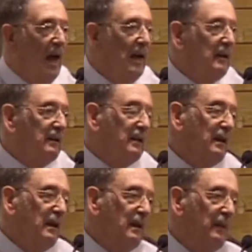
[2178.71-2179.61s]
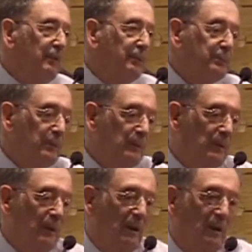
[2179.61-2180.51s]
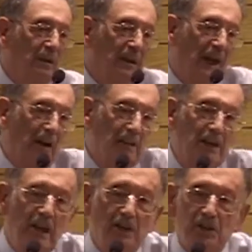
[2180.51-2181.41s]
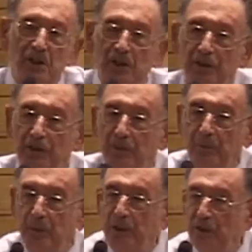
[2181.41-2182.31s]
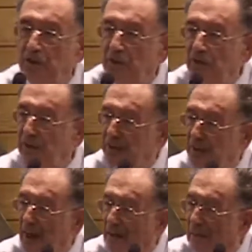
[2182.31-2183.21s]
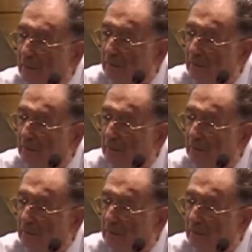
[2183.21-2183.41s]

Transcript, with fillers: And uh, the Aryan nations is a mutation of Christianity